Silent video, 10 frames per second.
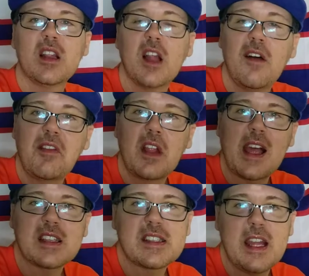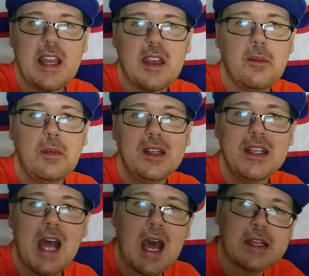Love the last name.
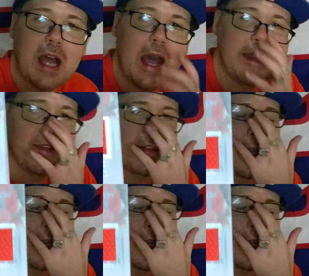Not high on the